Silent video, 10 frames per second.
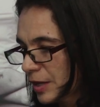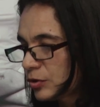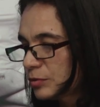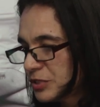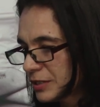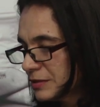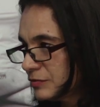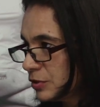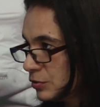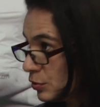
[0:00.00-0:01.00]
our
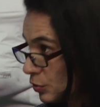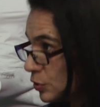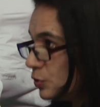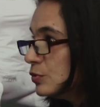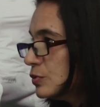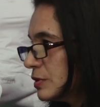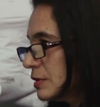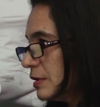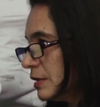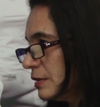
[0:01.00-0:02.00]
objectives is to
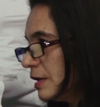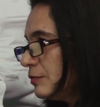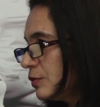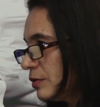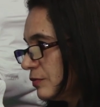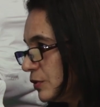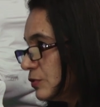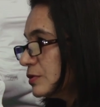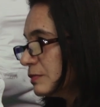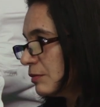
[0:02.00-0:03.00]
reduce the number of
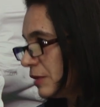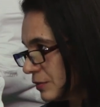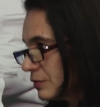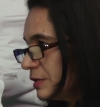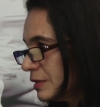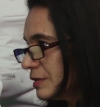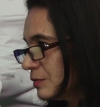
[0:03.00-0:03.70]
use of tobacco in